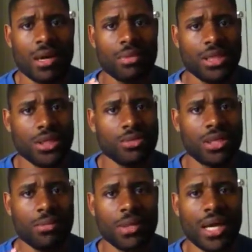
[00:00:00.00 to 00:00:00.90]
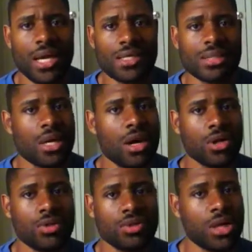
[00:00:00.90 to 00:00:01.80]
But then you demonize or
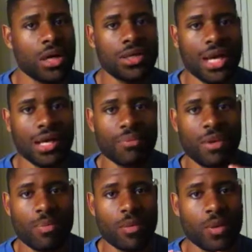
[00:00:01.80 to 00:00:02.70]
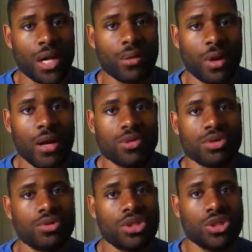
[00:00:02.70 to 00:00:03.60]
you turn down the people right around
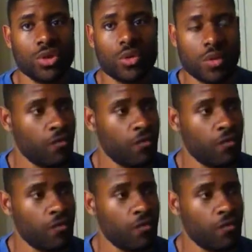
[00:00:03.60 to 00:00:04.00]
you to do